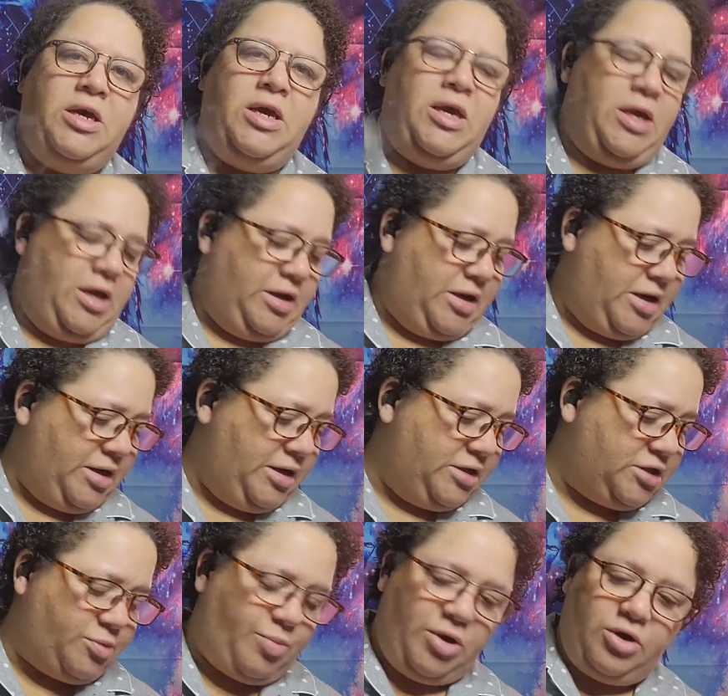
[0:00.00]
and any
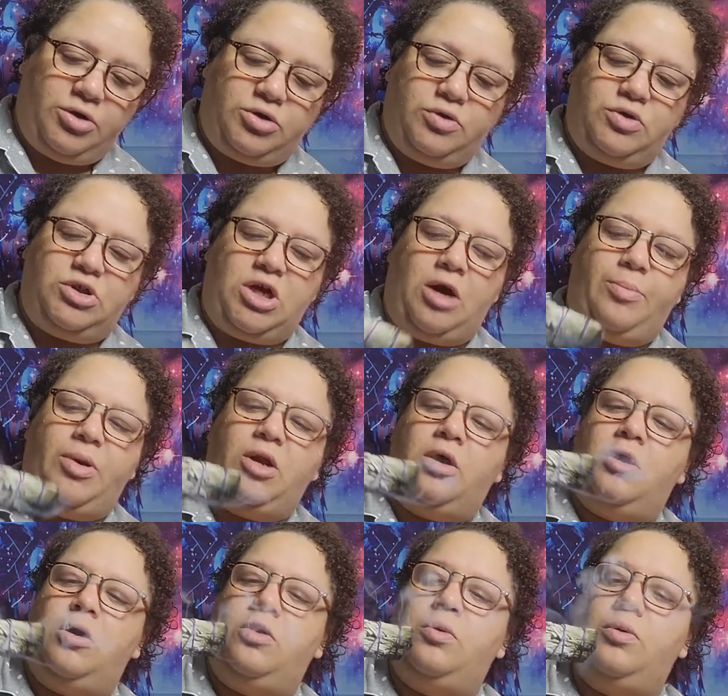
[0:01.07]
spiritual shop at
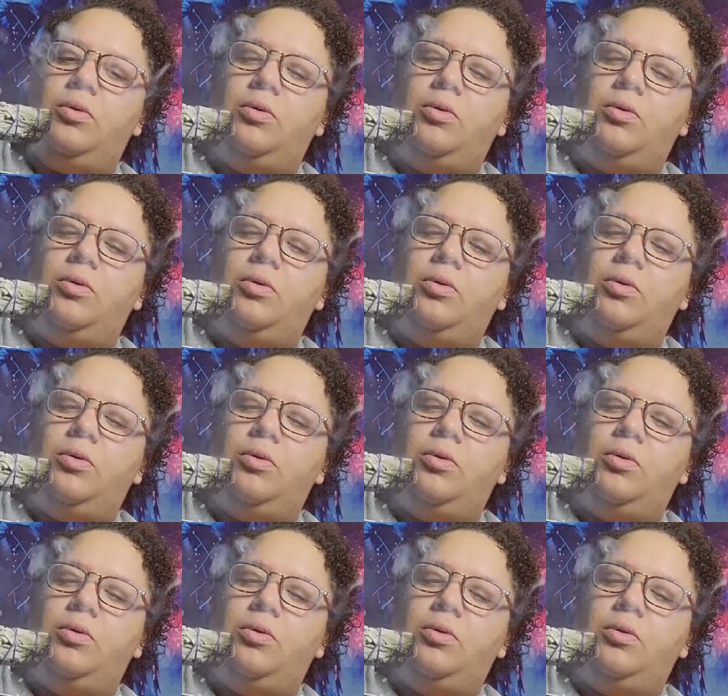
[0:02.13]
all